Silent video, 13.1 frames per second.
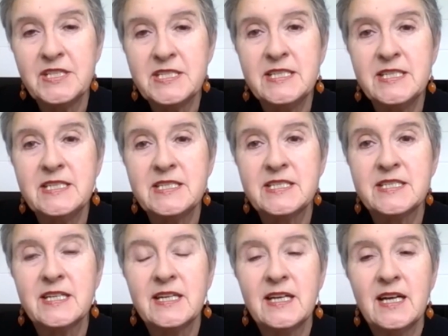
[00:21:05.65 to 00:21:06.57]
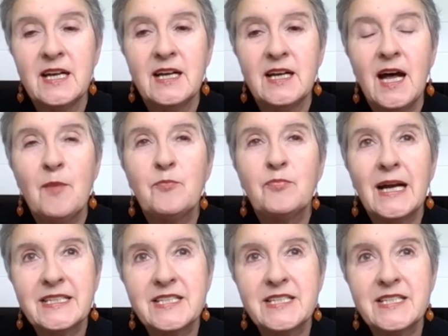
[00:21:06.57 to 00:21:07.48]
This is a
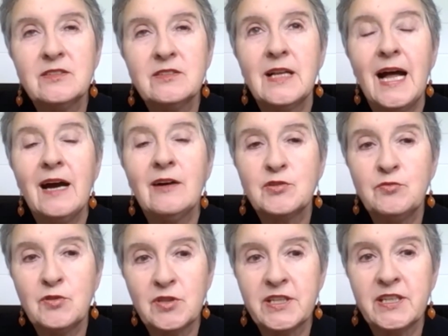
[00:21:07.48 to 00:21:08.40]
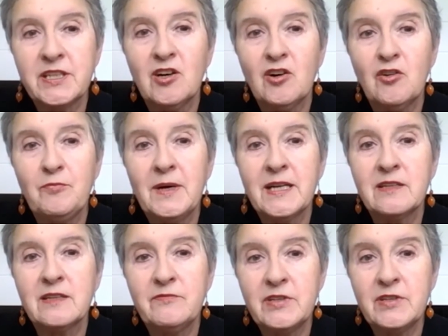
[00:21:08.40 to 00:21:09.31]
practical outworking of my
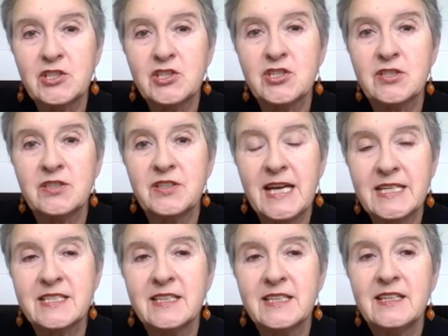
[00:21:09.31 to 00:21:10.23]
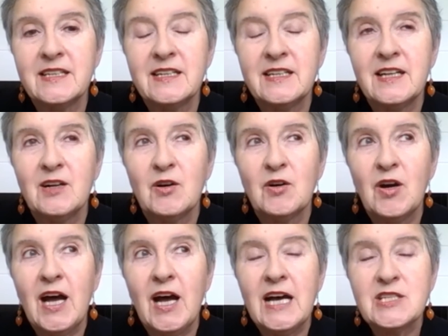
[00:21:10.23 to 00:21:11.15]
conviction that,
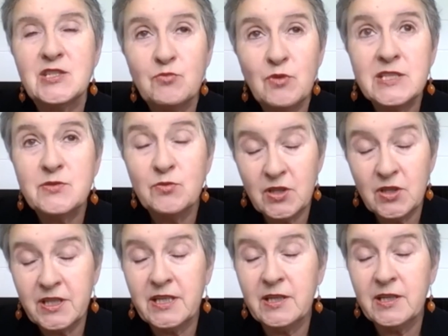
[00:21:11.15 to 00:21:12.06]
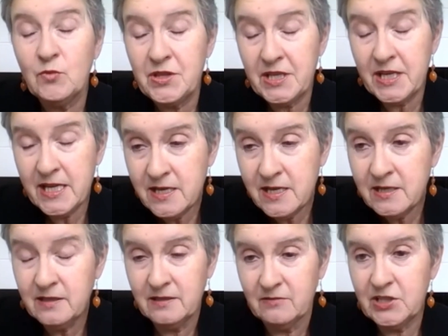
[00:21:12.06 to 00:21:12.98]
as well as working within
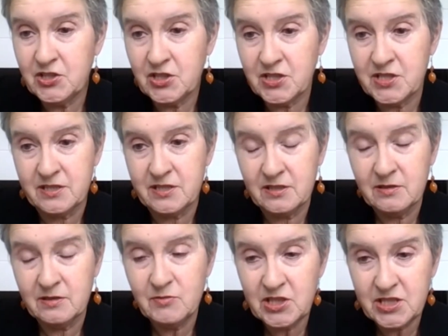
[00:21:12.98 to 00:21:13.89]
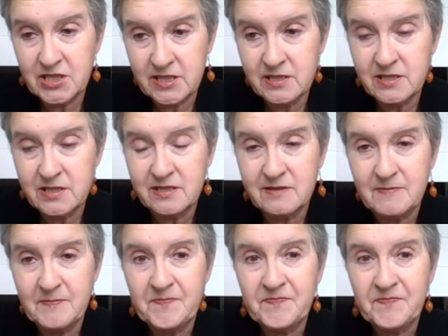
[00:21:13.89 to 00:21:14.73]
religious communities,